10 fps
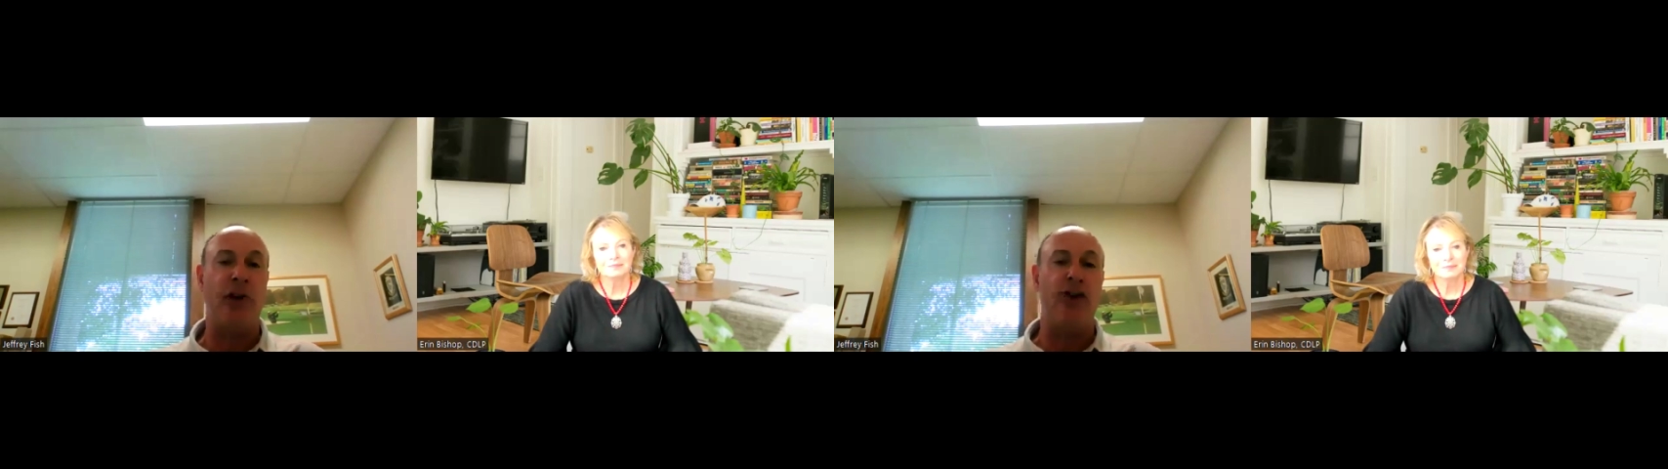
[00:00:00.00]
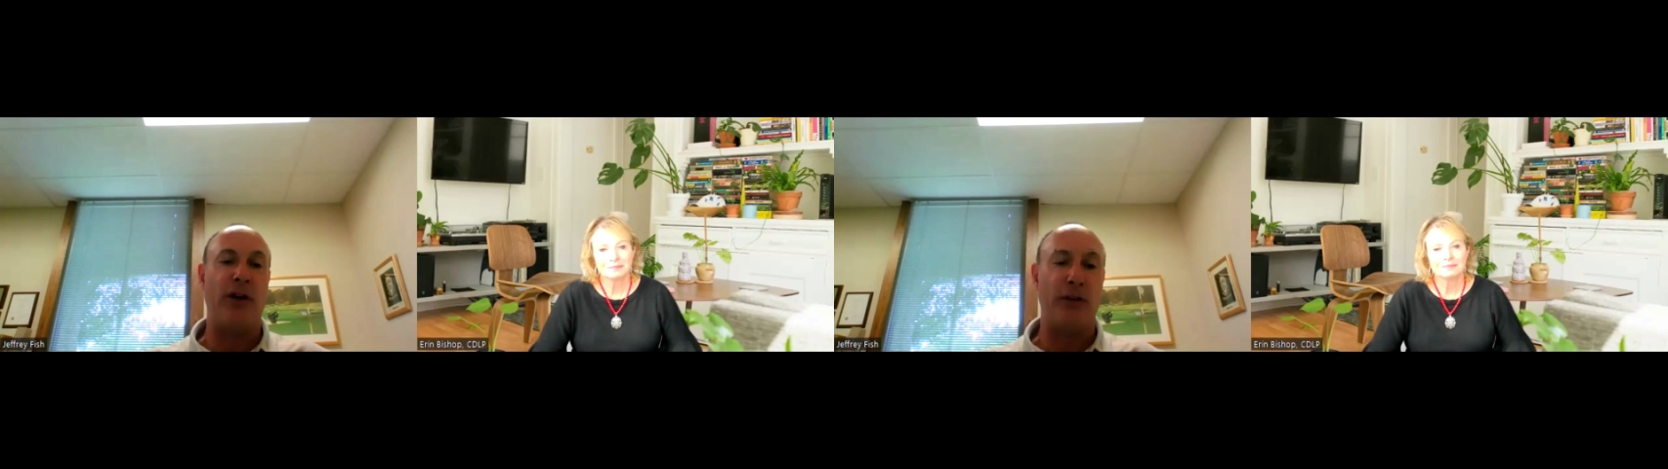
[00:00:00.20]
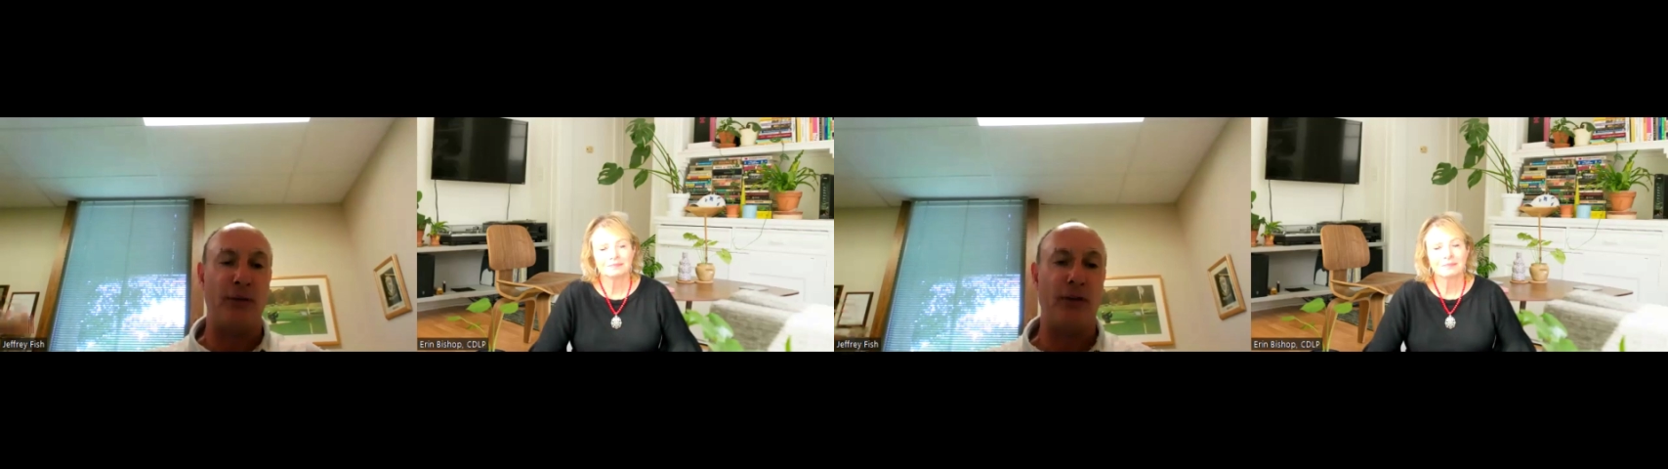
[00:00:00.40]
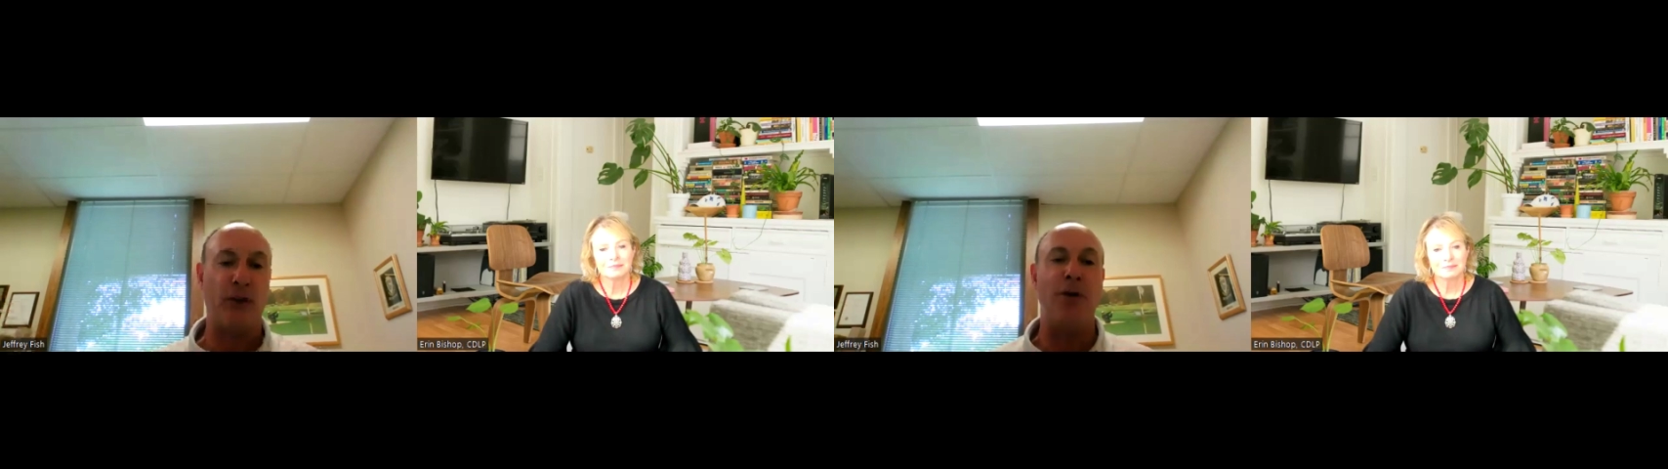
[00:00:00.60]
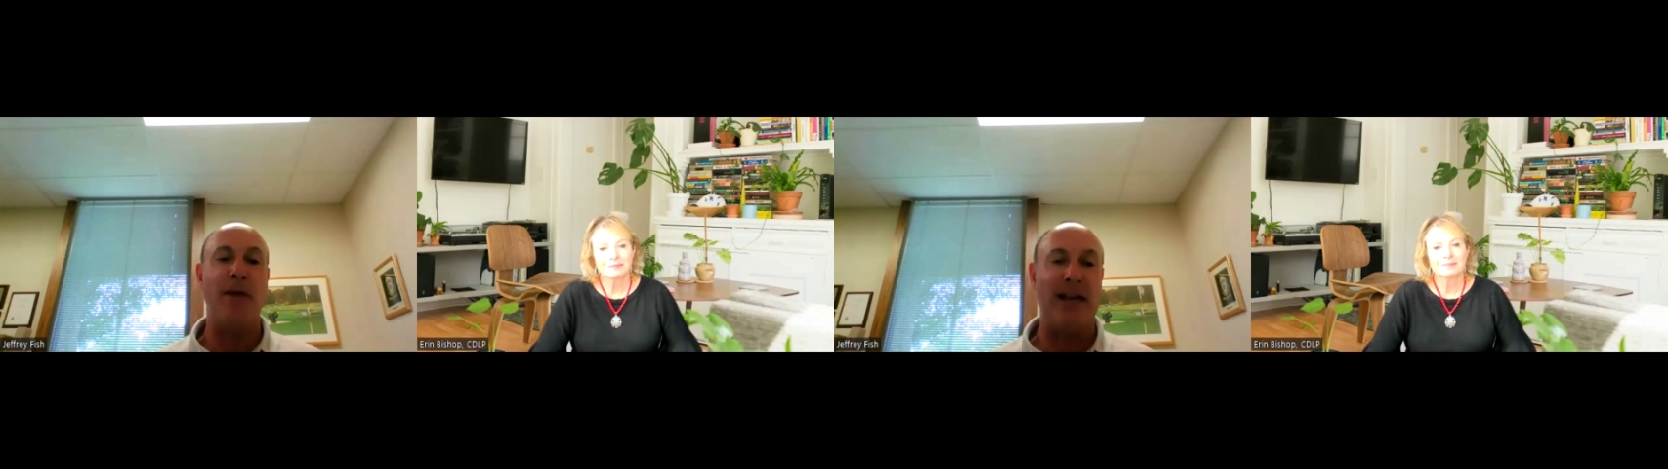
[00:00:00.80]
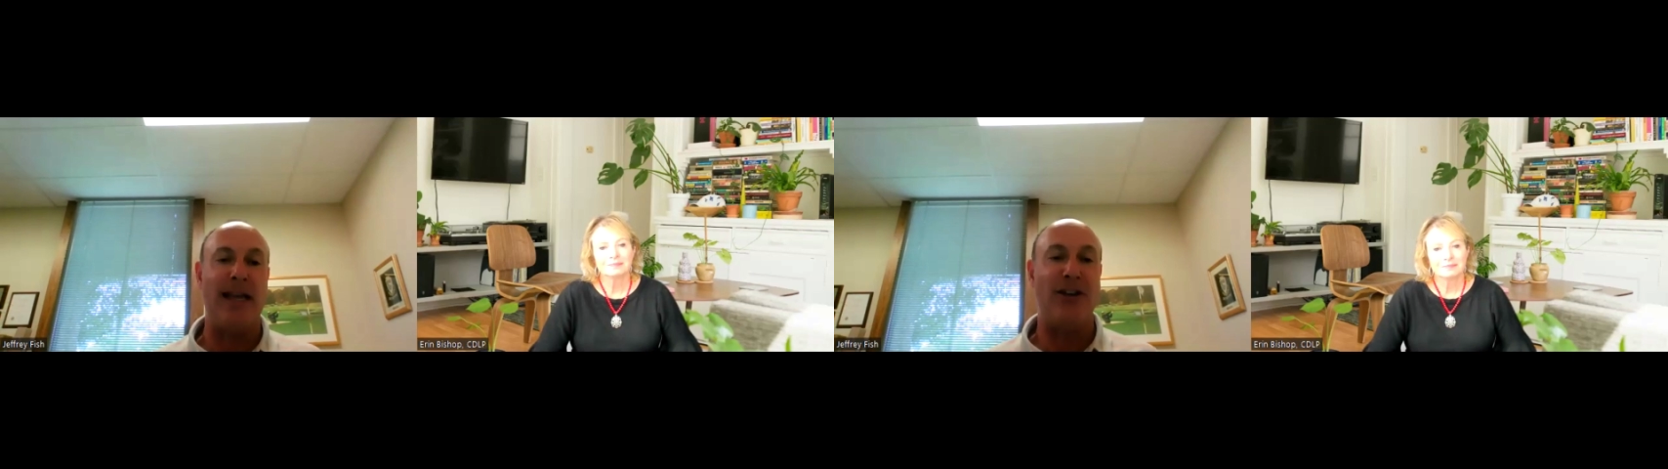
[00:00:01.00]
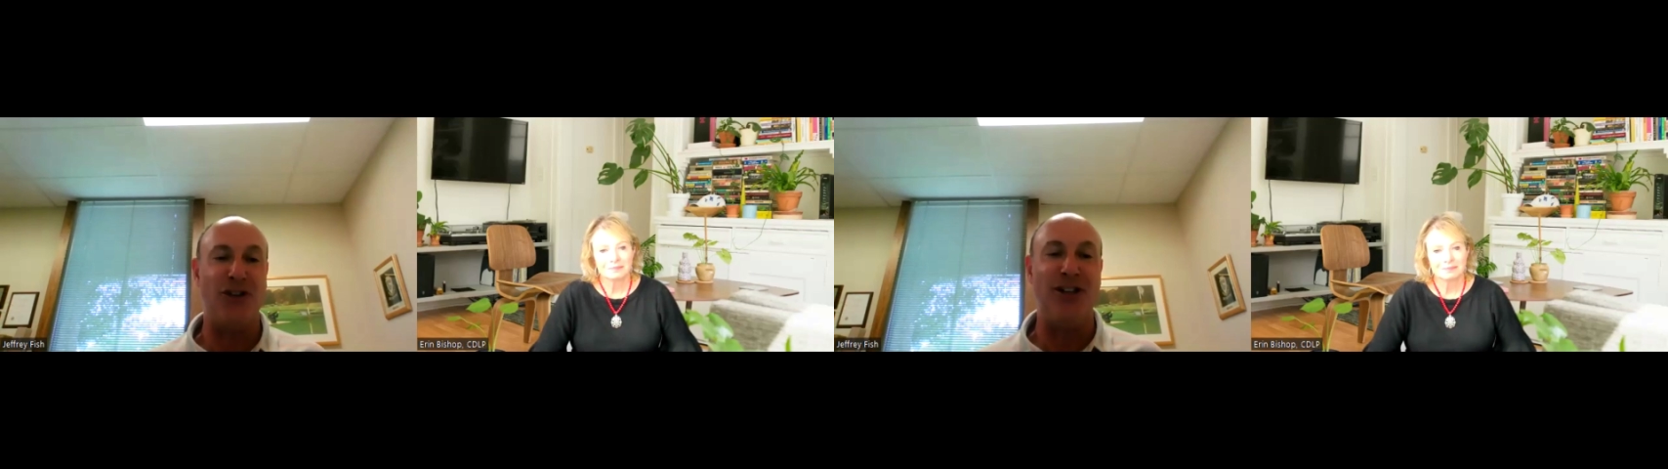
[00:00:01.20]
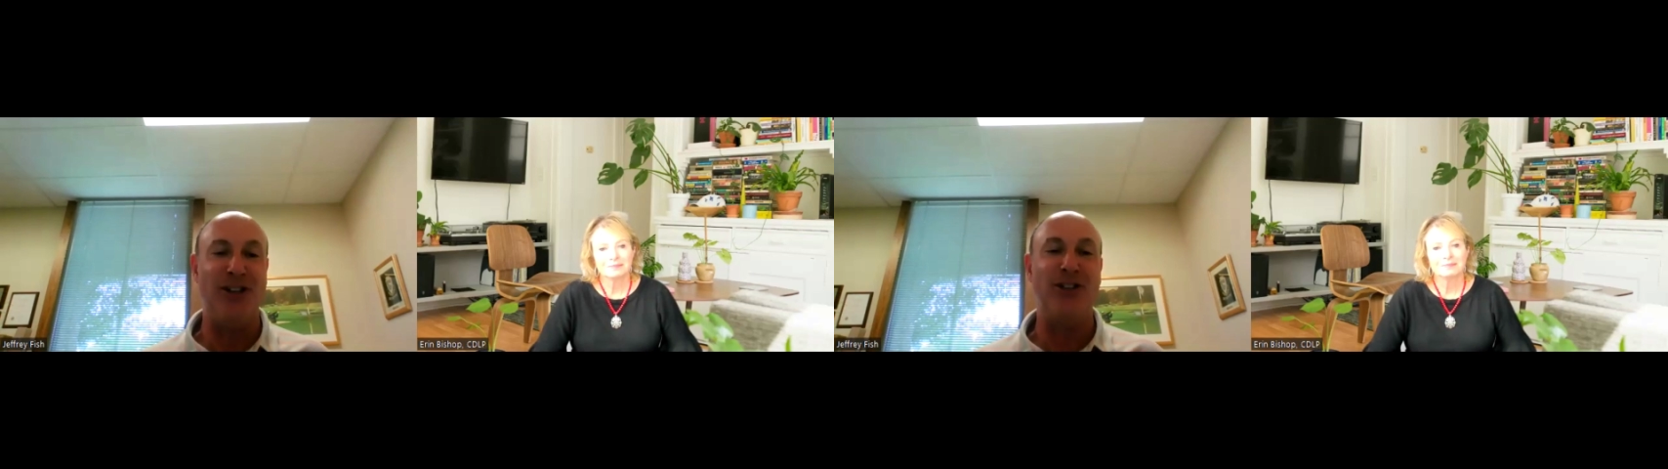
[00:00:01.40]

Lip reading: and then you get referred to mediation.